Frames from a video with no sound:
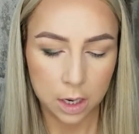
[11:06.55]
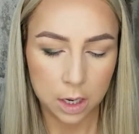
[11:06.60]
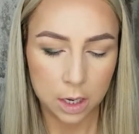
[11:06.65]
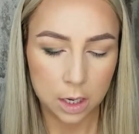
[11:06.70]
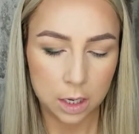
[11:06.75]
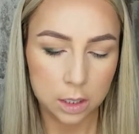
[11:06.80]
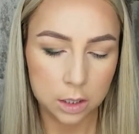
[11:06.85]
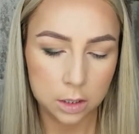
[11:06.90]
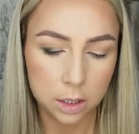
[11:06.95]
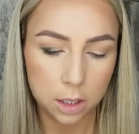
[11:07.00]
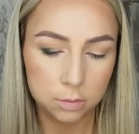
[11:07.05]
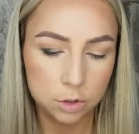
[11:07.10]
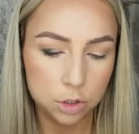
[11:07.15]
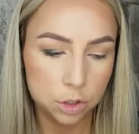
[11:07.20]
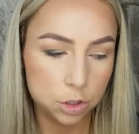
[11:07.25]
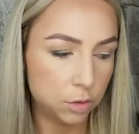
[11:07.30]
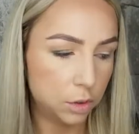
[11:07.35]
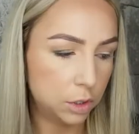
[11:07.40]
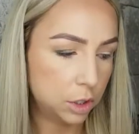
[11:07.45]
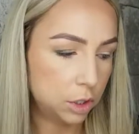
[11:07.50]
and I'm
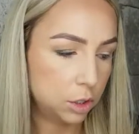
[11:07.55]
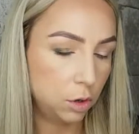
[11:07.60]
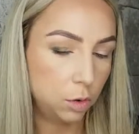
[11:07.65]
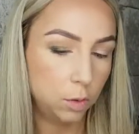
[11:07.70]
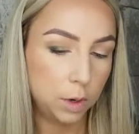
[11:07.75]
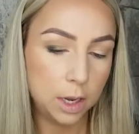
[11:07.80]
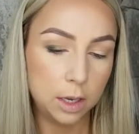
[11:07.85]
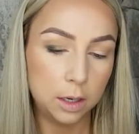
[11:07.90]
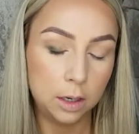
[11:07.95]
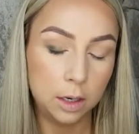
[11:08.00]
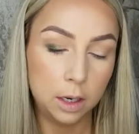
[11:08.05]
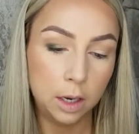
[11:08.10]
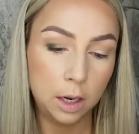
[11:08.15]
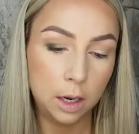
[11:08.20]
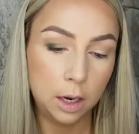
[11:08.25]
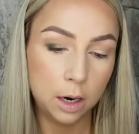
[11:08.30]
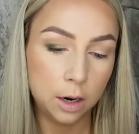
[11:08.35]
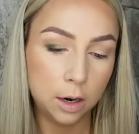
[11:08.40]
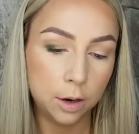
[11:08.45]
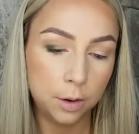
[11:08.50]
just going to go in
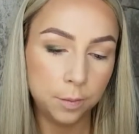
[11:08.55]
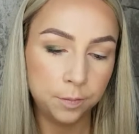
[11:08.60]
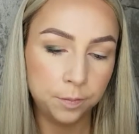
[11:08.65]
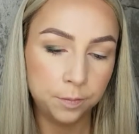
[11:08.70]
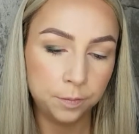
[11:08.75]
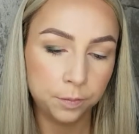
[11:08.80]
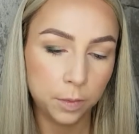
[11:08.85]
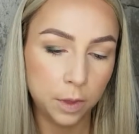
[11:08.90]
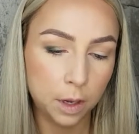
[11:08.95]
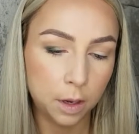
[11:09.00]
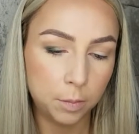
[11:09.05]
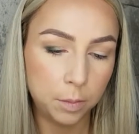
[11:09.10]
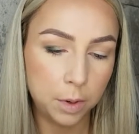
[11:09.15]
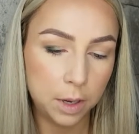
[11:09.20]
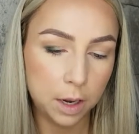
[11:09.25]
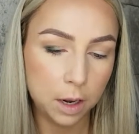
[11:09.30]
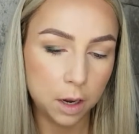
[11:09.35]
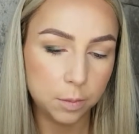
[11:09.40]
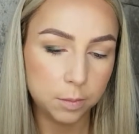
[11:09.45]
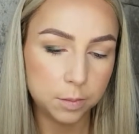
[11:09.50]
here,
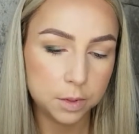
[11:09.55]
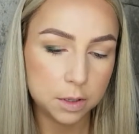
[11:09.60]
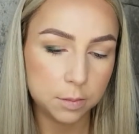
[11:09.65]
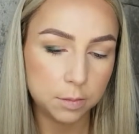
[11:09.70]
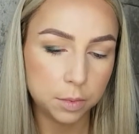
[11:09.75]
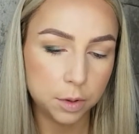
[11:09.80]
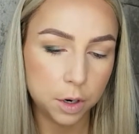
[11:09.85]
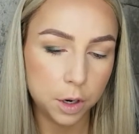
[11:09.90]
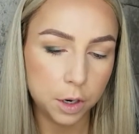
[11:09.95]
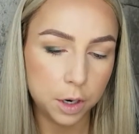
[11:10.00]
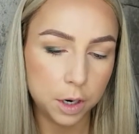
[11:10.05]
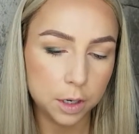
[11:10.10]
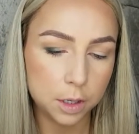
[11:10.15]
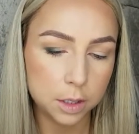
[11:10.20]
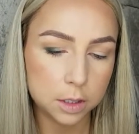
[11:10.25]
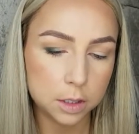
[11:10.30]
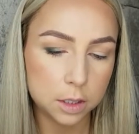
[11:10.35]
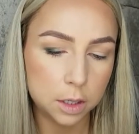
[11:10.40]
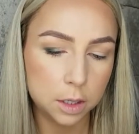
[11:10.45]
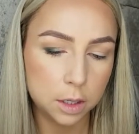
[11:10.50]
pick up some
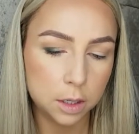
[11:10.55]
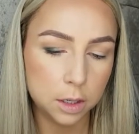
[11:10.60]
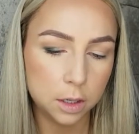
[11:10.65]
product.